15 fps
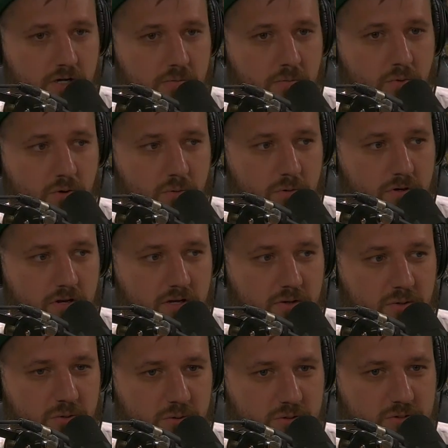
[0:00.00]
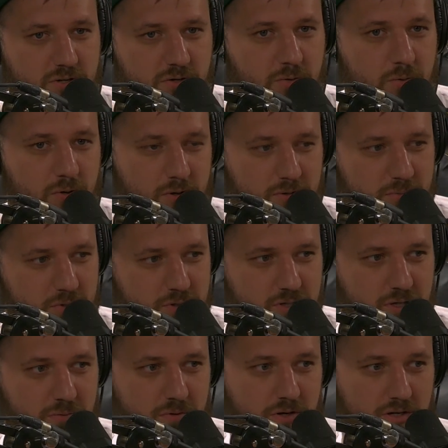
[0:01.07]
hit more when like New York's like
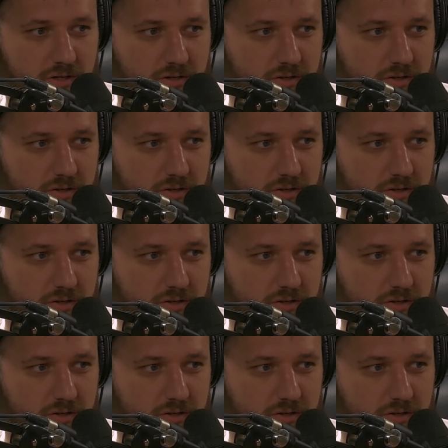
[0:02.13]
100% running.